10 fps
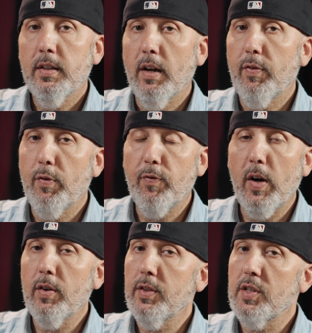Now, if you
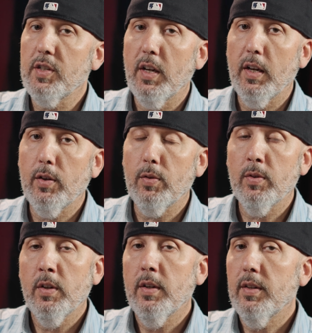followed this
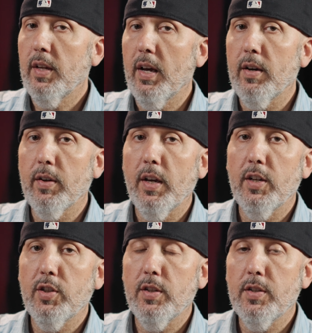scandal, the
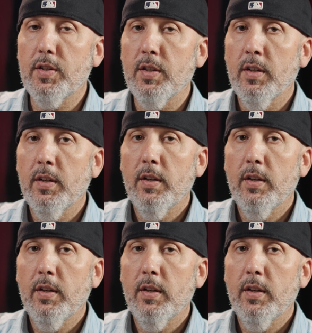allegations,